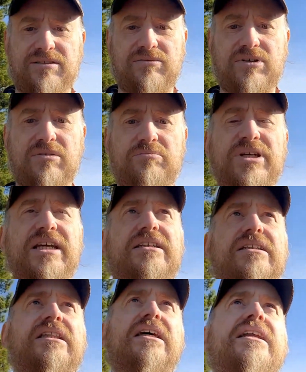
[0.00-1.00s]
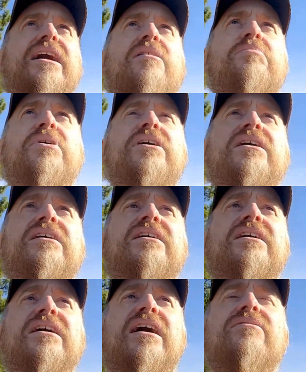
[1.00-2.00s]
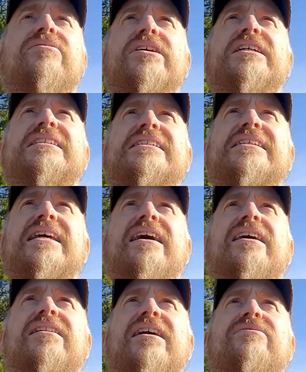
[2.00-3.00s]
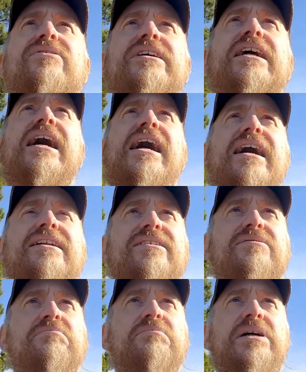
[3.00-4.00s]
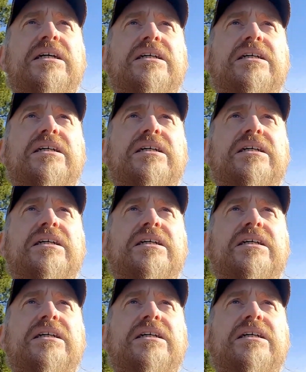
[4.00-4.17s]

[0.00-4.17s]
We're being lit up, every cell, every atom.